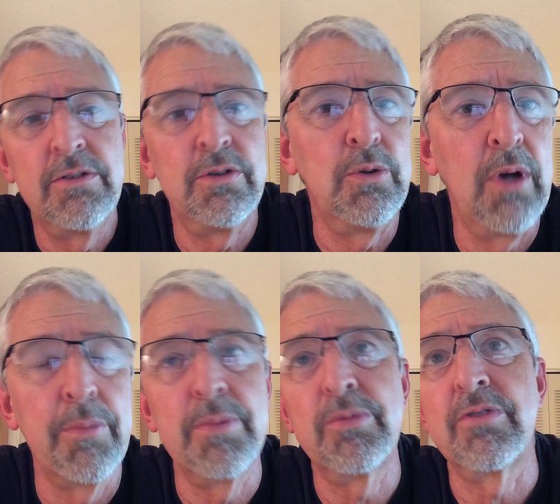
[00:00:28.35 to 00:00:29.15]
to
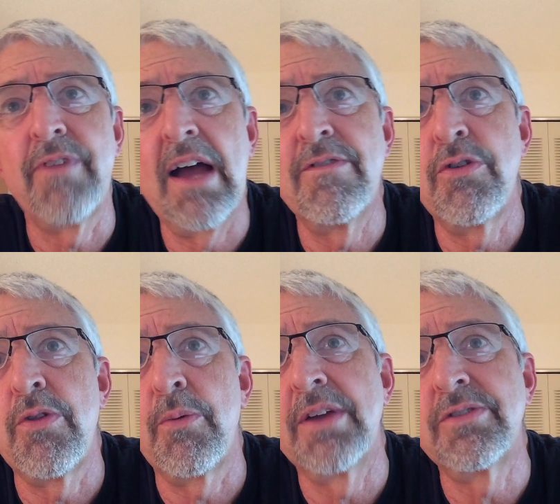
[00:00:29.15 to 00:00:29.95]
help them survive
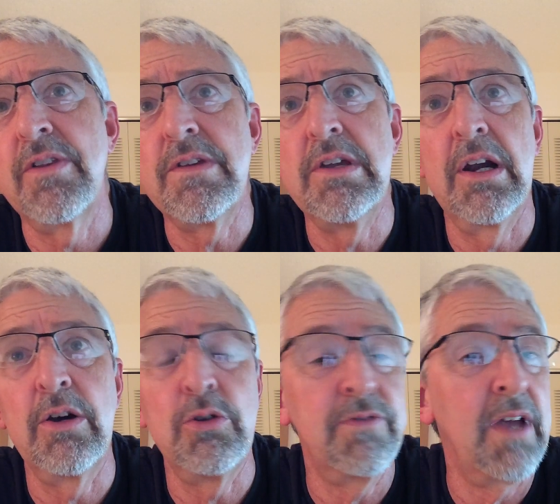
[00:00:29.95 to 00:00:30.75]
through the rest of the
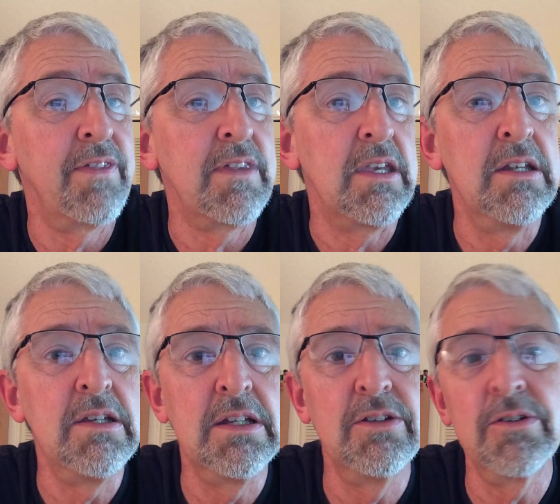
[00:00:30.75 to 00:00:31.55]
year. You've got the
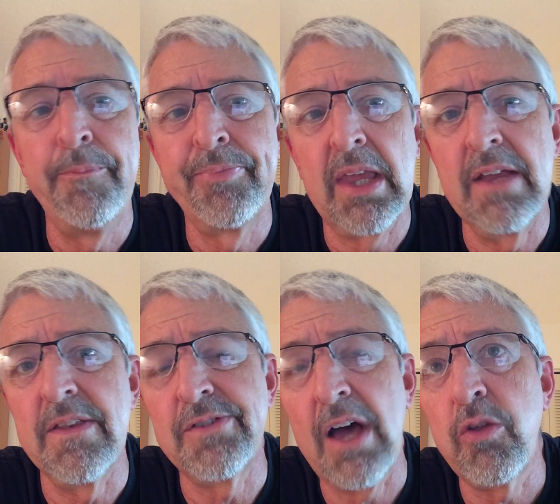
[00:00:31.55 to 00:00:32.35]
Indians
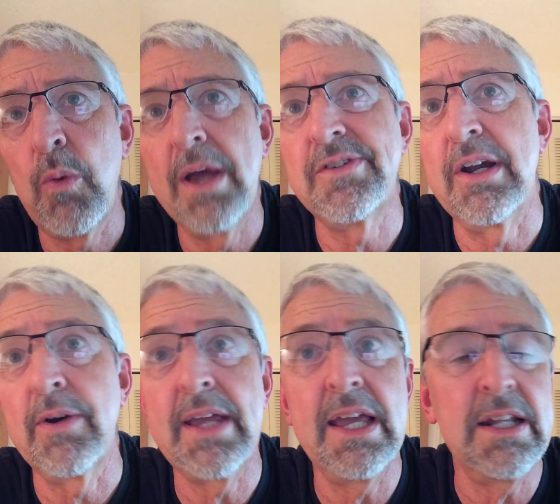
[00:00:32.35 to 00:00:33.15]
in the Southwest
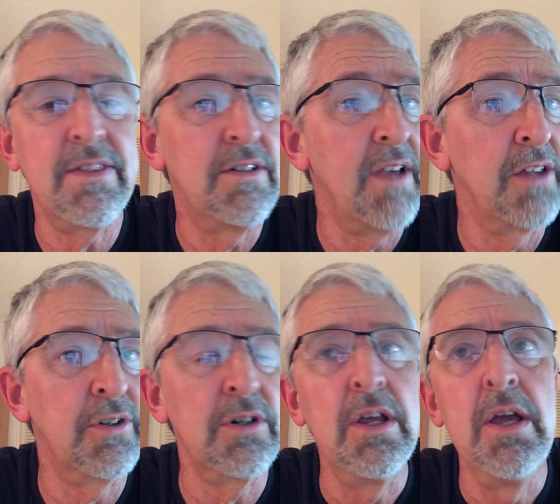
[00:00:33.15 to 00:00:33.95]
irrigating the
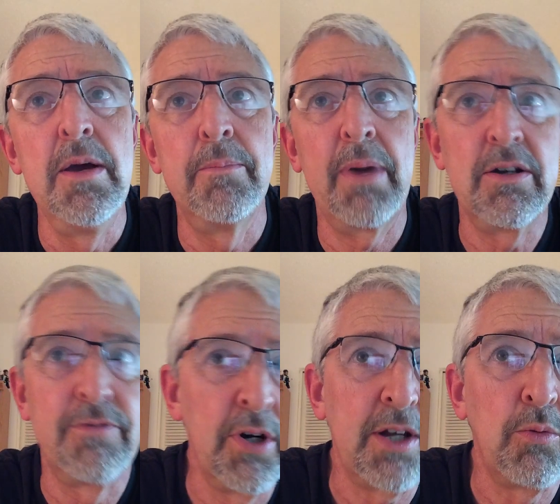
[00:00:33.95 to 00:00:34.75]
desert by
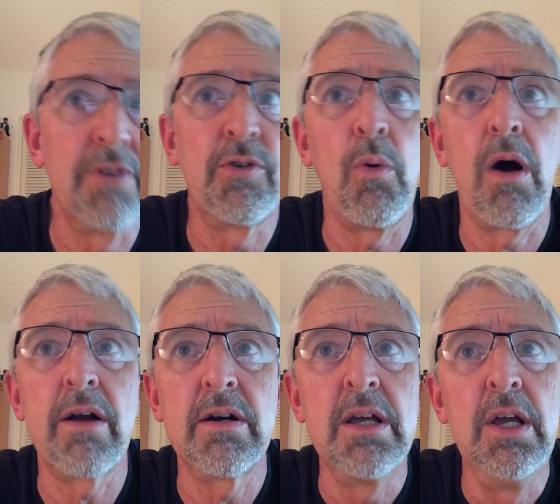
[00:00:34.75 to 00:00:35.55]
diverting river
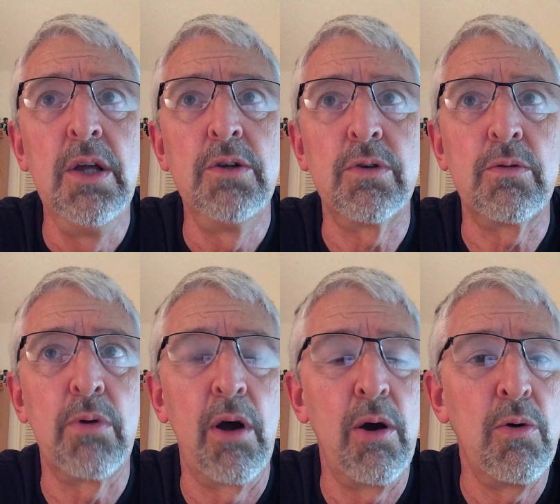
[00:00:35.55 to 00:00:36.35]
water to
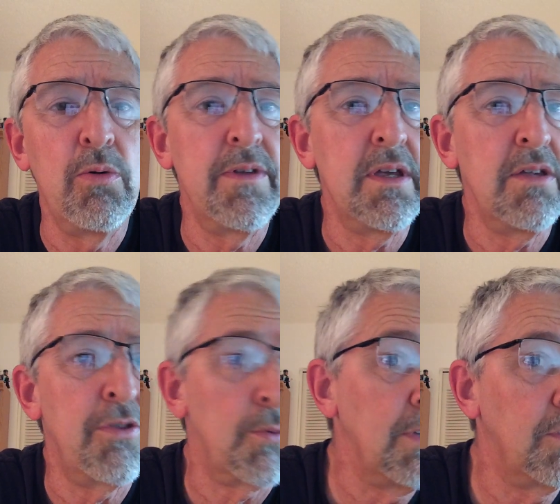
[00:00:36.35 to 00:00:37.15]
grow the
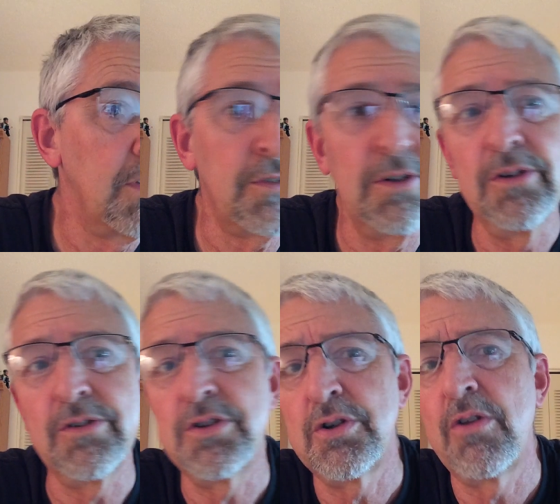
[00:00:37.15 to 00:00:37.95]
Three
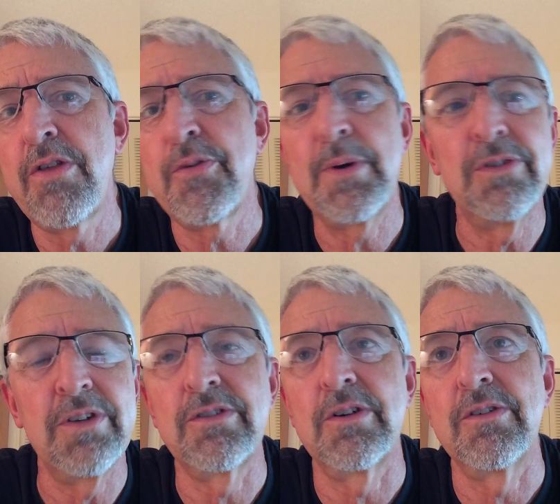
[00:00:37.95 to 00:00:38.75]
Sisters. You should know the Three
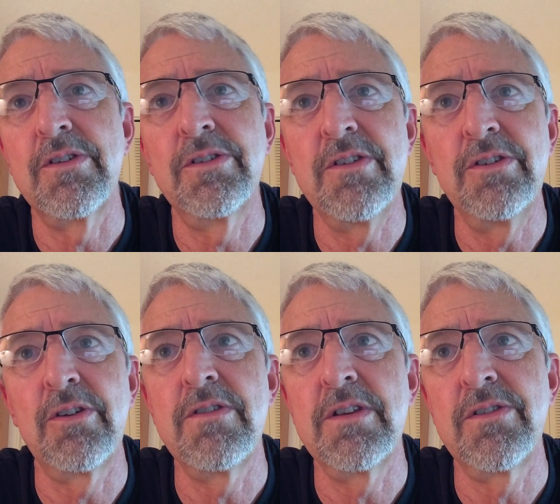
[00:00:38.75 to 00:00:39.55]
Sisters. These are